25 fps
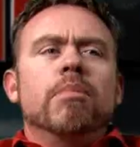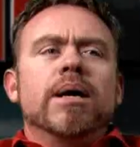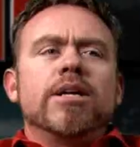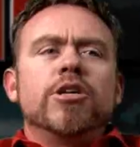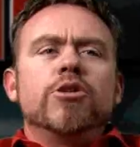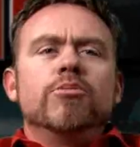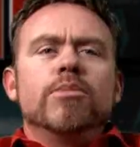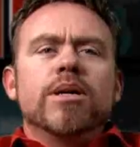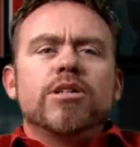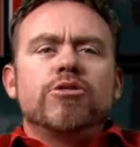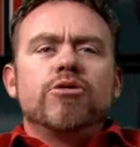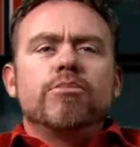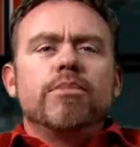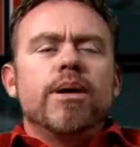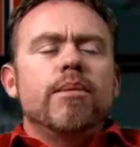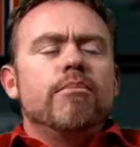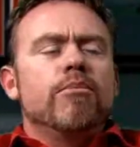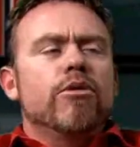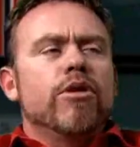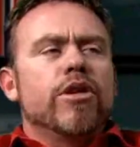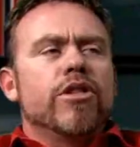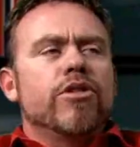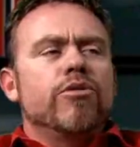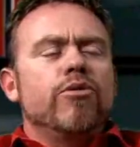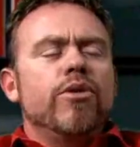but you must
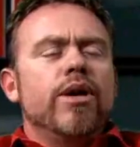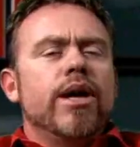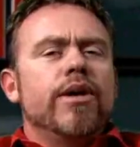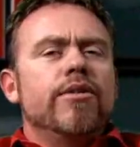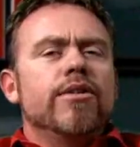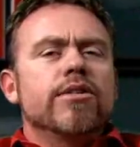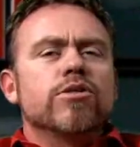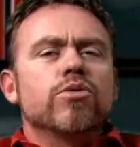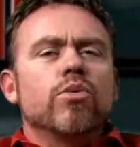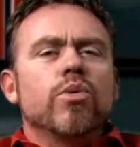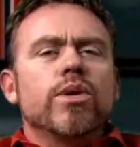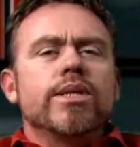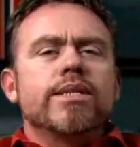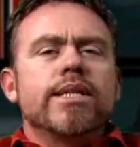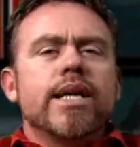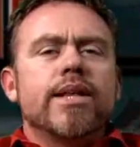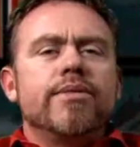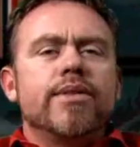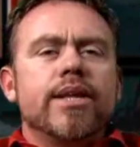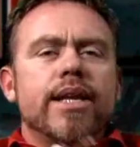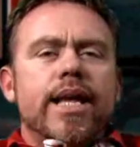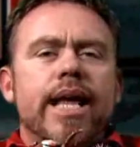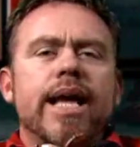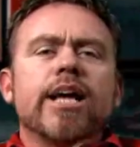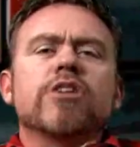remember a 300's always
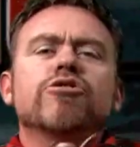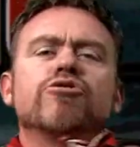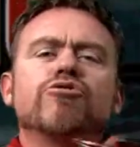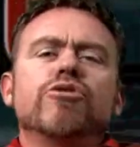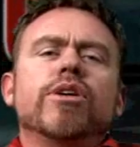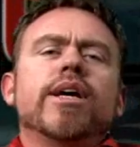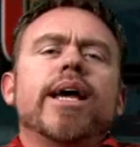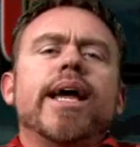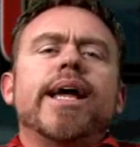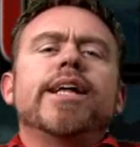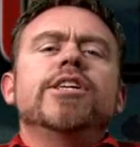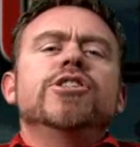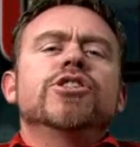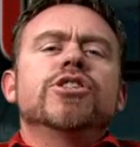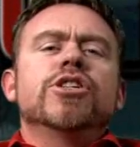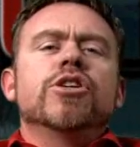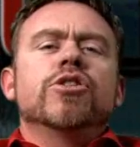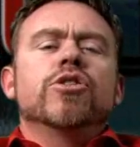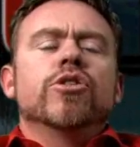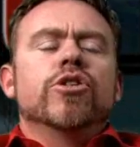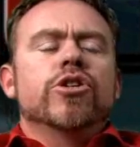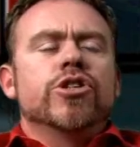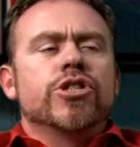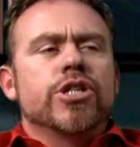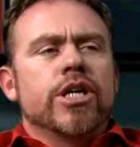had that extra engine
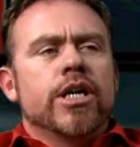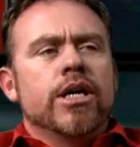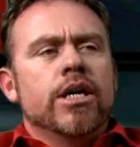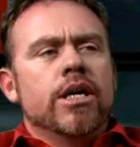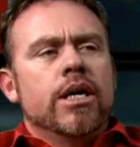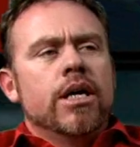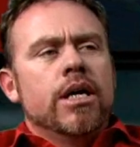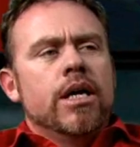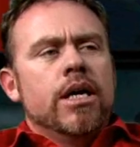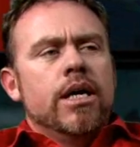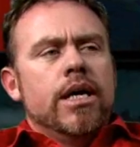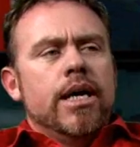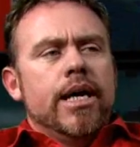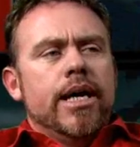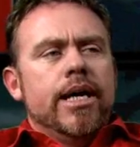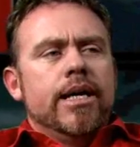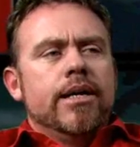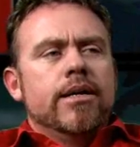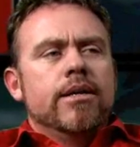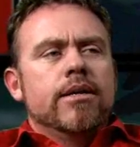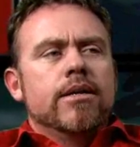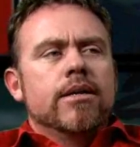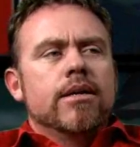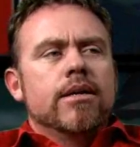inertia, and